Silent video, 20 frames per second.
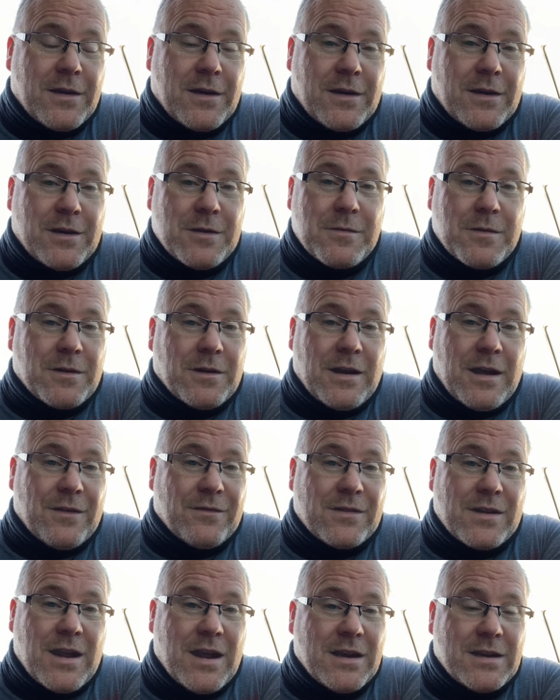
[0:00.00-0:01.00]
You're going to have
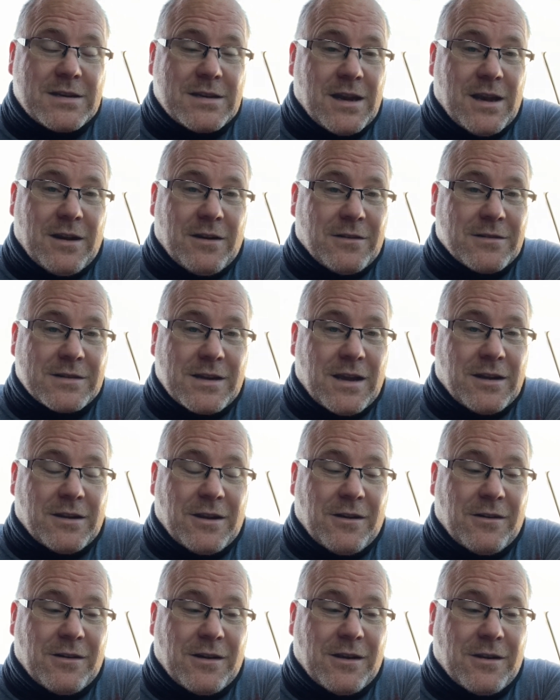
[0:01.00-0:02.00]
naysayers out
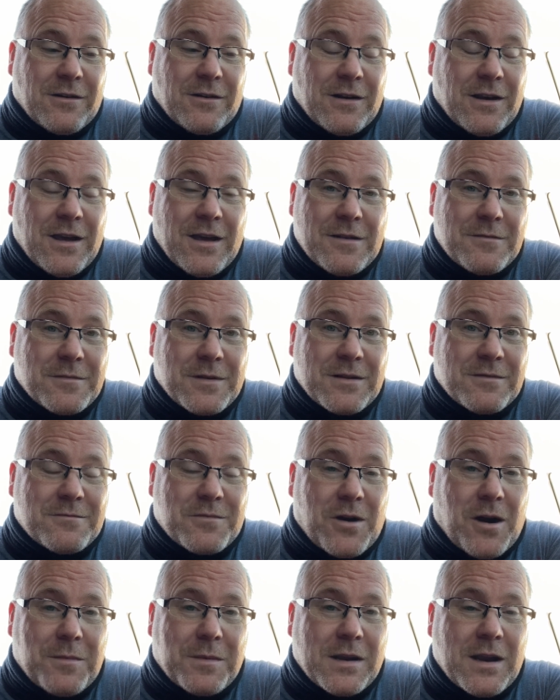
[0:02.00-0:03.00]
there on the internet, but
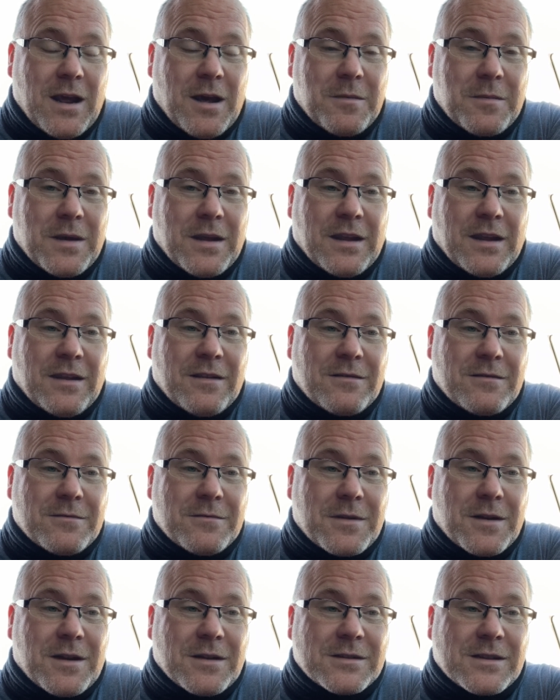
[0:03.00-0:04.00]
probably not many
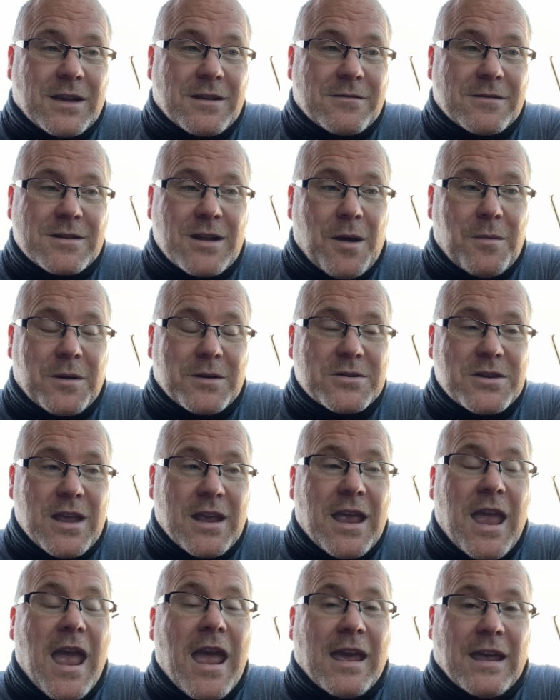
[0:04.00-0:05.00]
because it's not much they
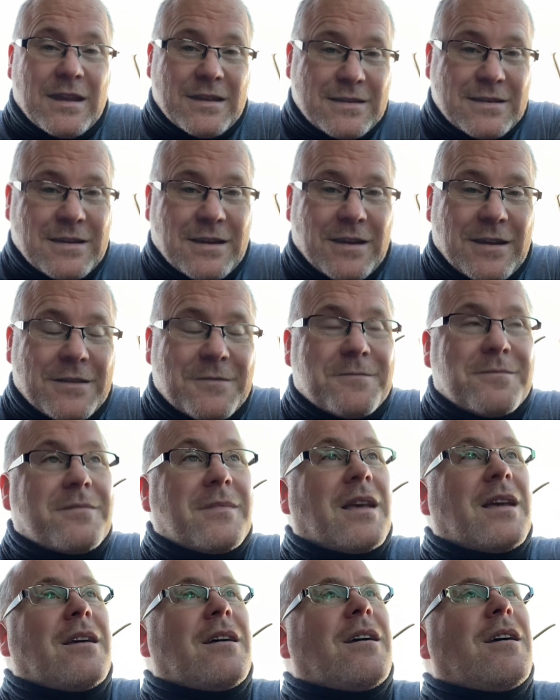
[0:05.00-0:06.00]
can say.
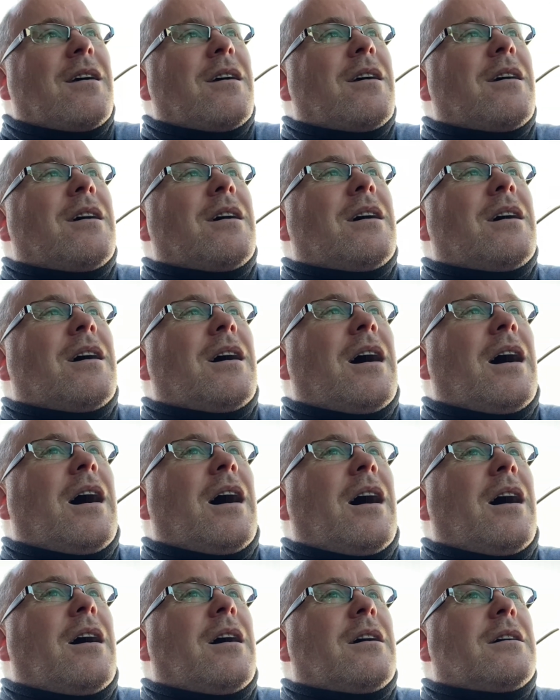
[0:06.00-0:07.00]

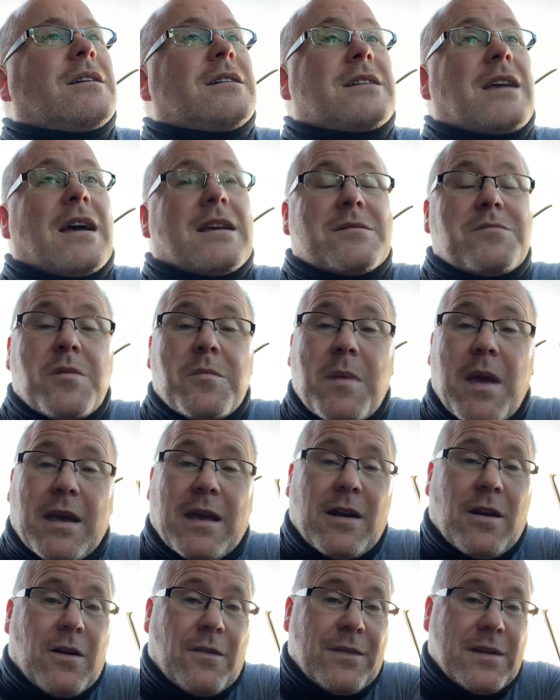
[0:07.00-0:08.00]
These guys have been making
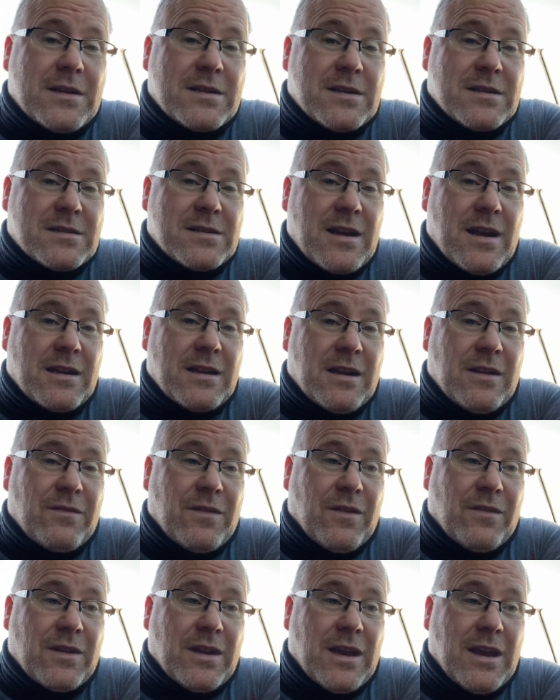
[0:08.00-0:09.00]
RVs since
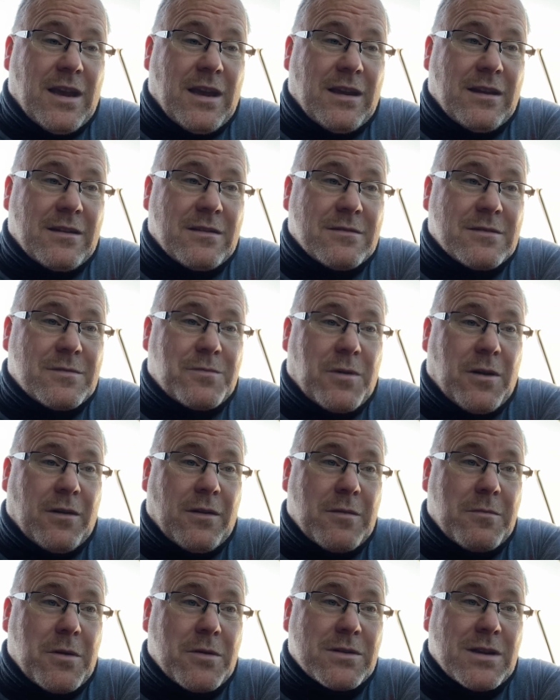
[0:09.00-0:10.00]
1958, and it's probably
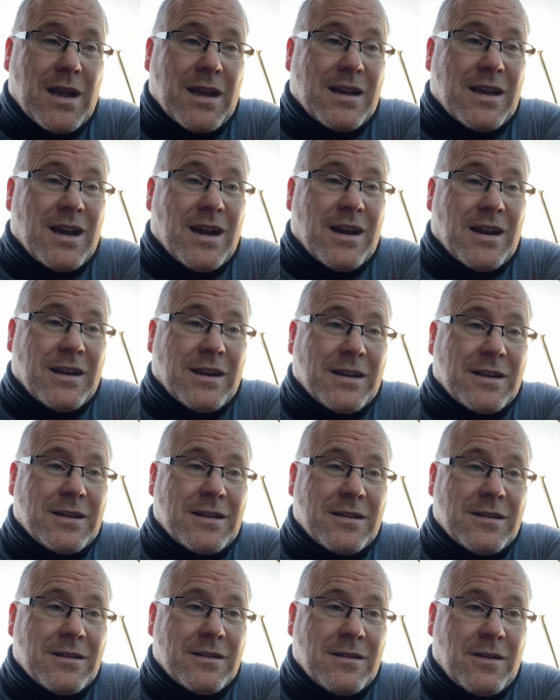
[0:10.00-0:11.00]
the most iconic
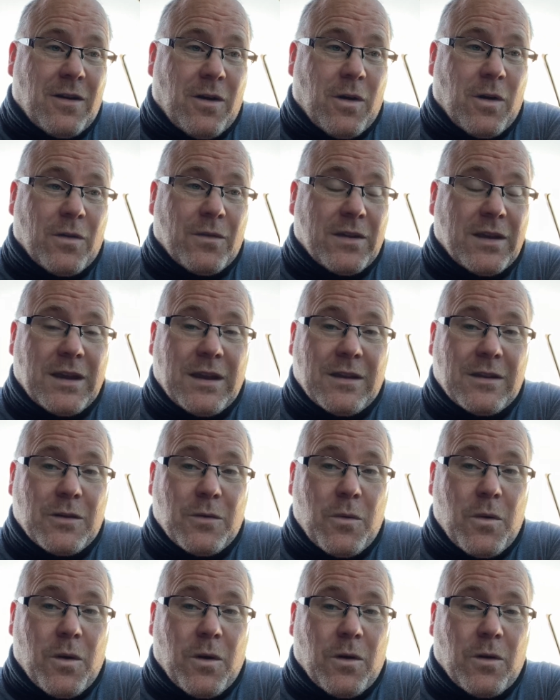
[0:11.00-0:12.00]
RV in the
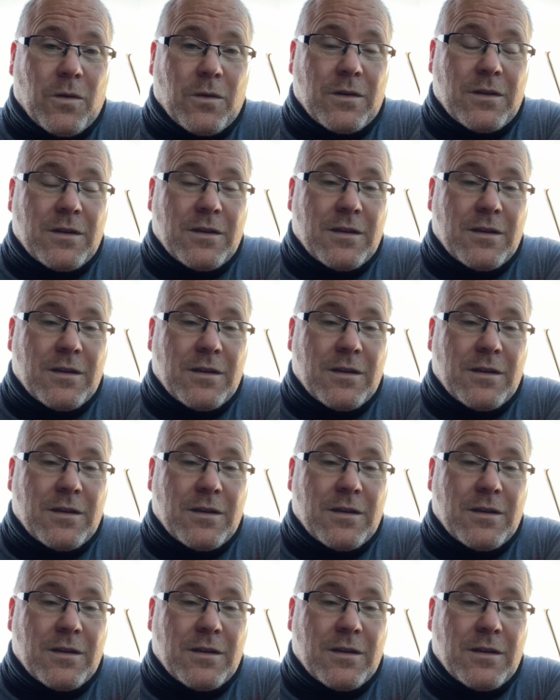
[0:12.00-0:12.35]
world.